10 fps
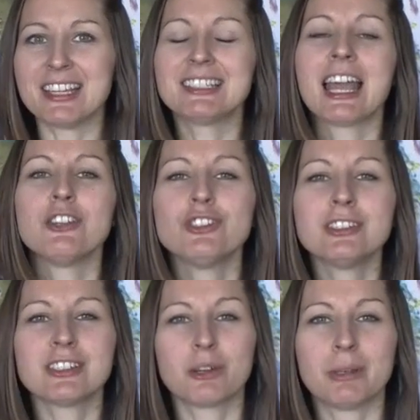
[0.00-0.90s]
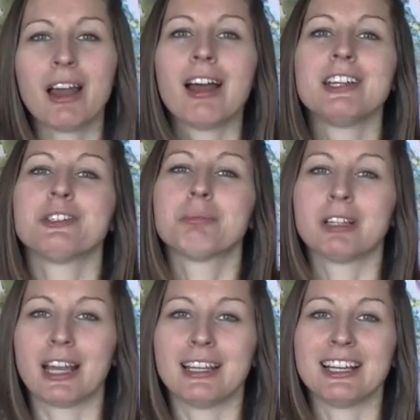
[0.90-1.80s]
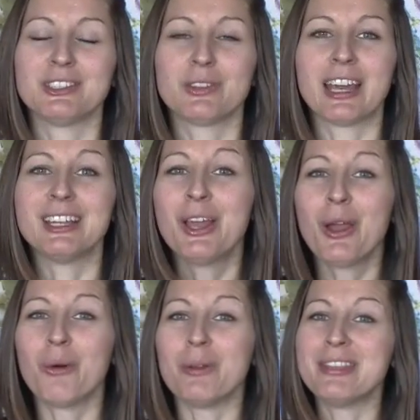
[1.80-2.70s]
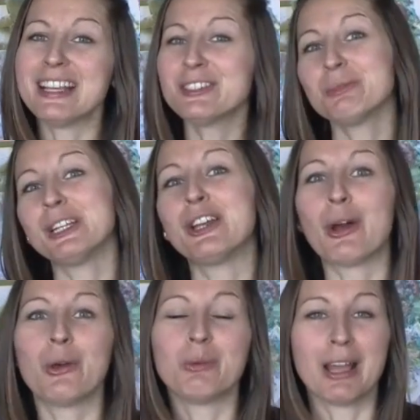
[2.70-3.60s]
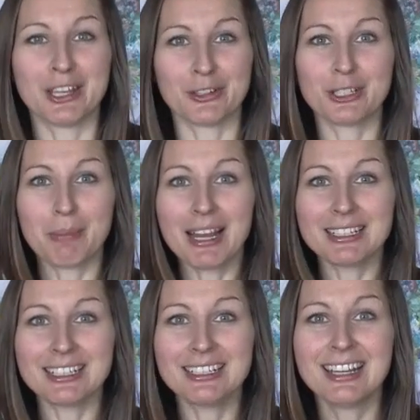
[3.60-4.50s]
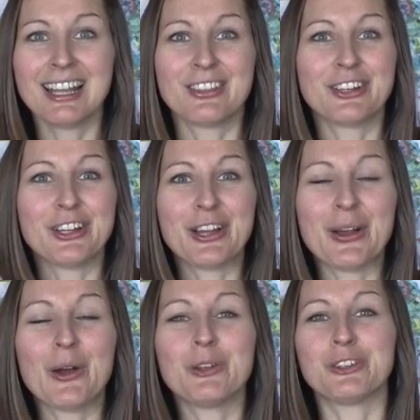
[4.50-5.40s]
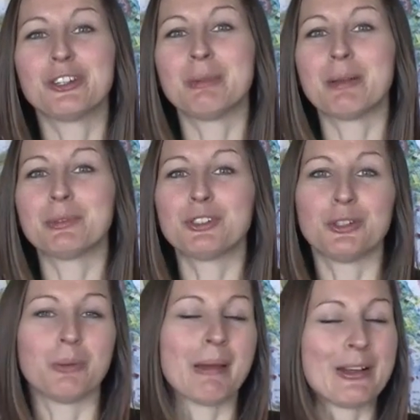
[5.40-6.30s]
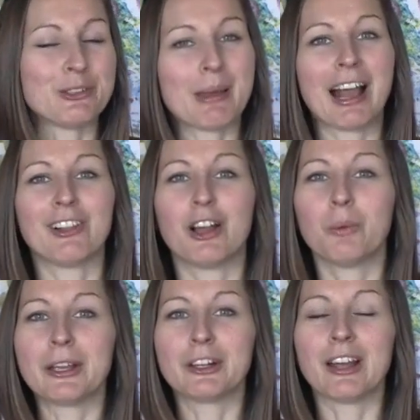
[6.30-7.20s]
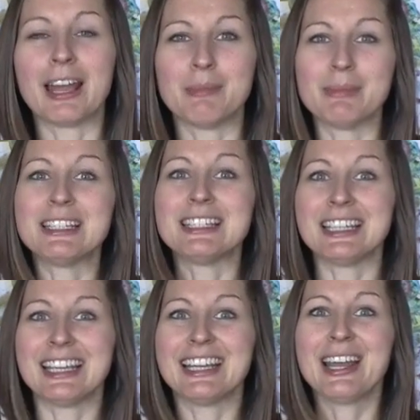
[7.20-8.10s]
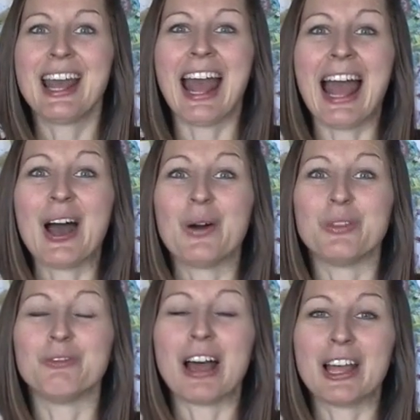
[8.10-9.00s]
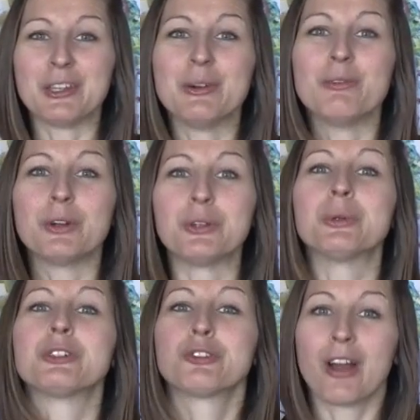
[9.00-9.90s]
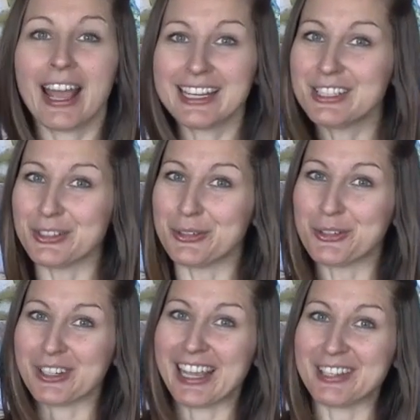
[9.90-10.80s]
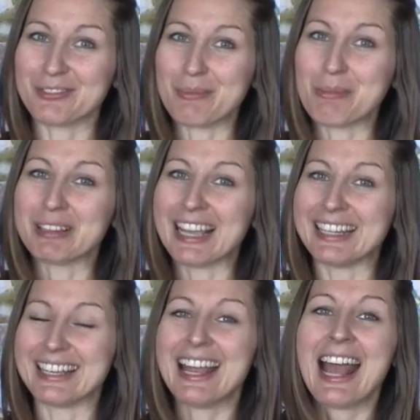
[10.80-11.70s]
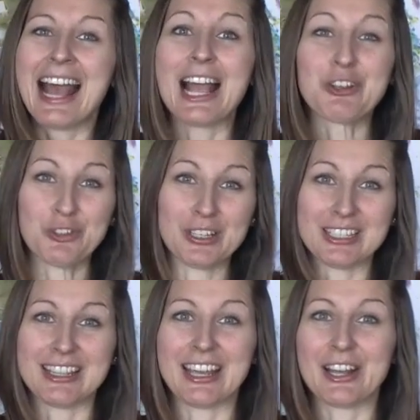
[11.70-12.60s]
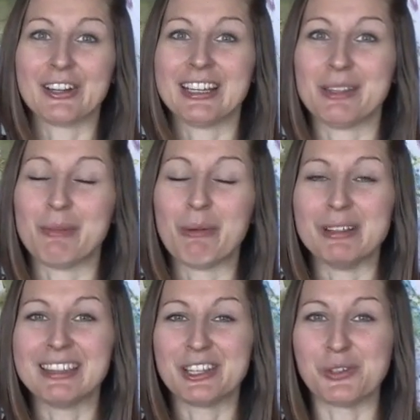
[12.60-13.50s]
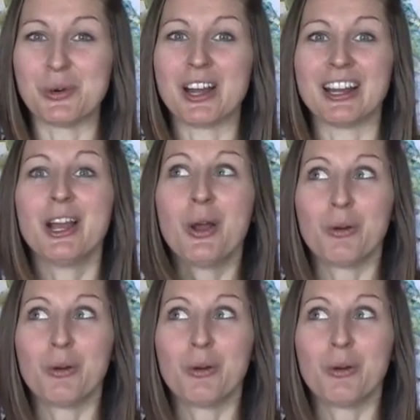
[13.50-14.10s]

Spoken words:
and the intentions that go behind your planning, so that when things don't really go the way you're expected, they're going to go, you're going to be able to bounce back a lot quicker and maybe see how the value of what you were trying to create from the planning actually is there in the moment that you are